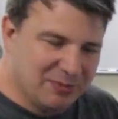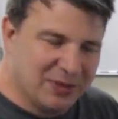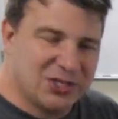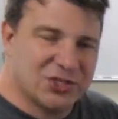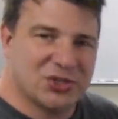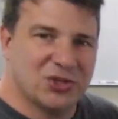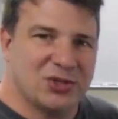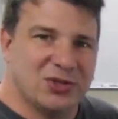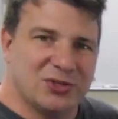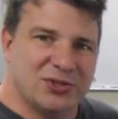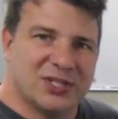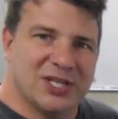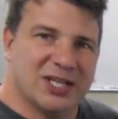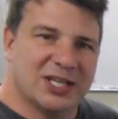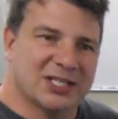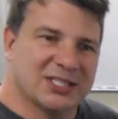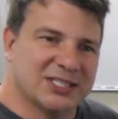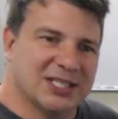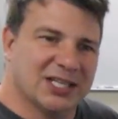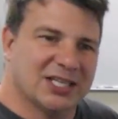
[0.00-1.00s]
Make sure you
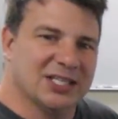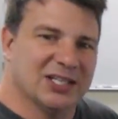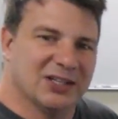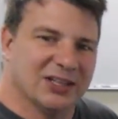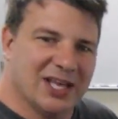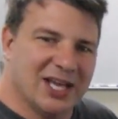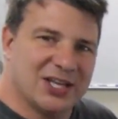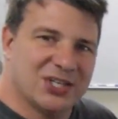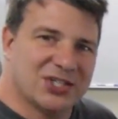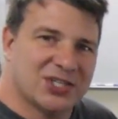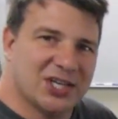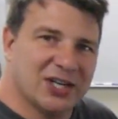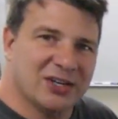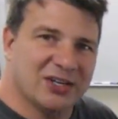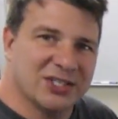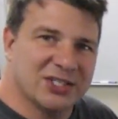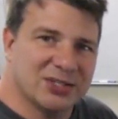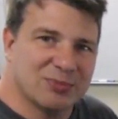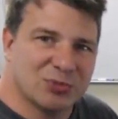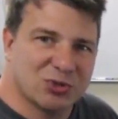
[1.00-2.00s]
take a second to like, share,
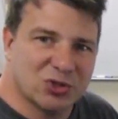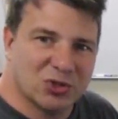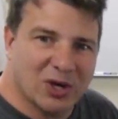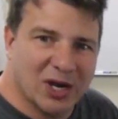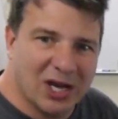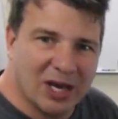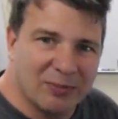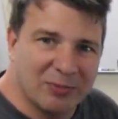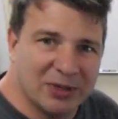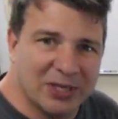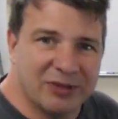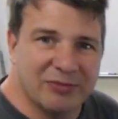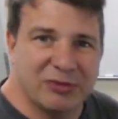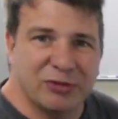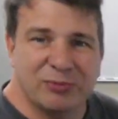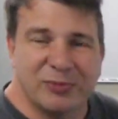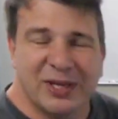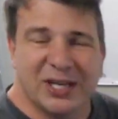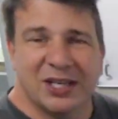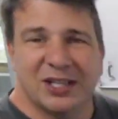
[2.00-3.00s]
and subscribe. And if
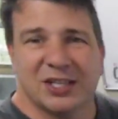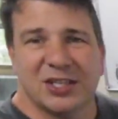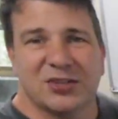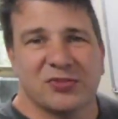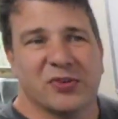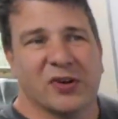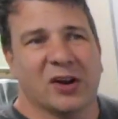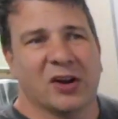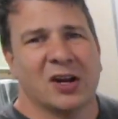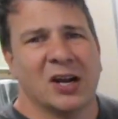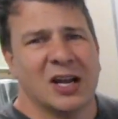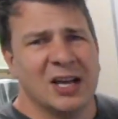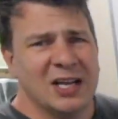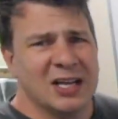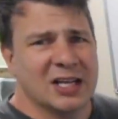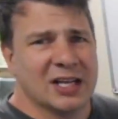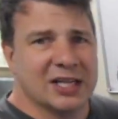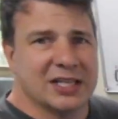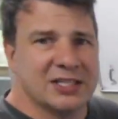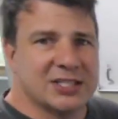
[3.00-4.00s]
you've made it this far,
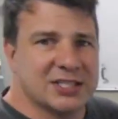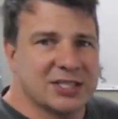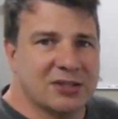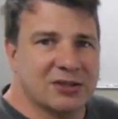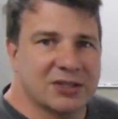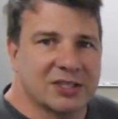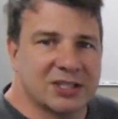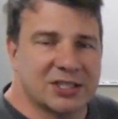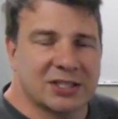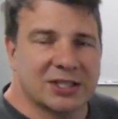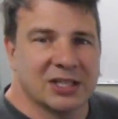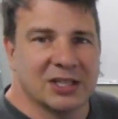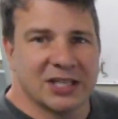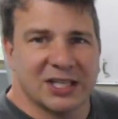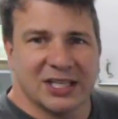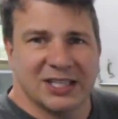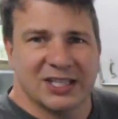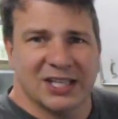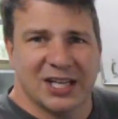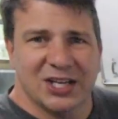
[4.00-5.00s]
consider
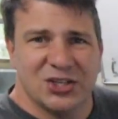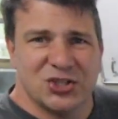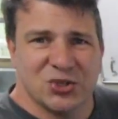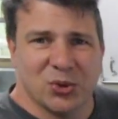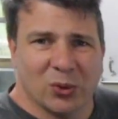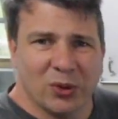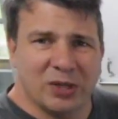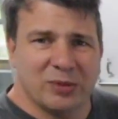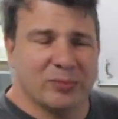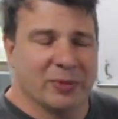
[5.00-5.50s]
clicking that join